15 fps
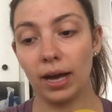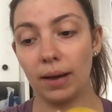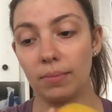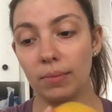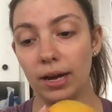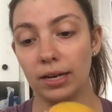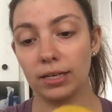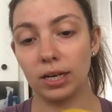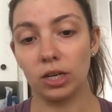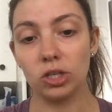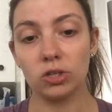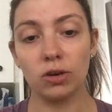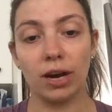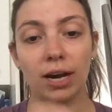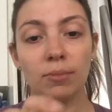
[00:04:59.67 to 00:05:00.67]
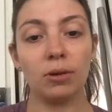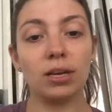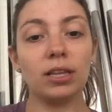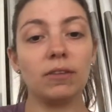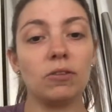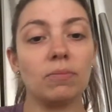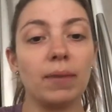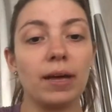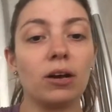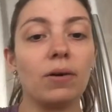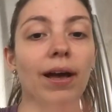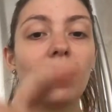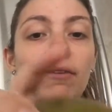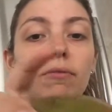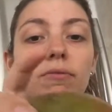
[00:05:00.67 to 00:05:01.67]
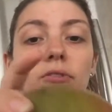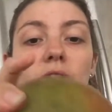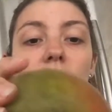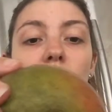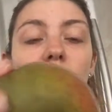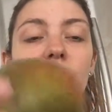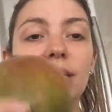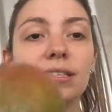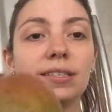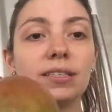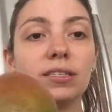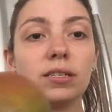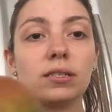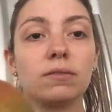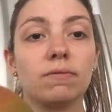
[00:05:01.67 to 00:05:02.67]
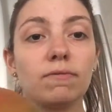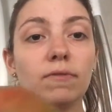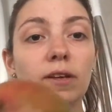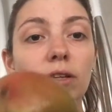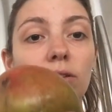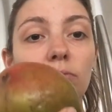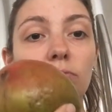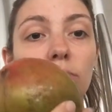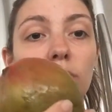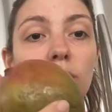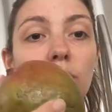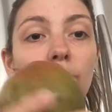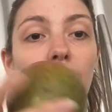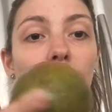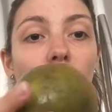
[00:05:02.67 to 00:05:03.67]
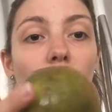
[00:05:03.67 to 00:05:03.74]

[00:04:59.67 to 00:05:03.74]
I'm not entirely sure. I am going to leave the mango out for a couple days because it just feel really quite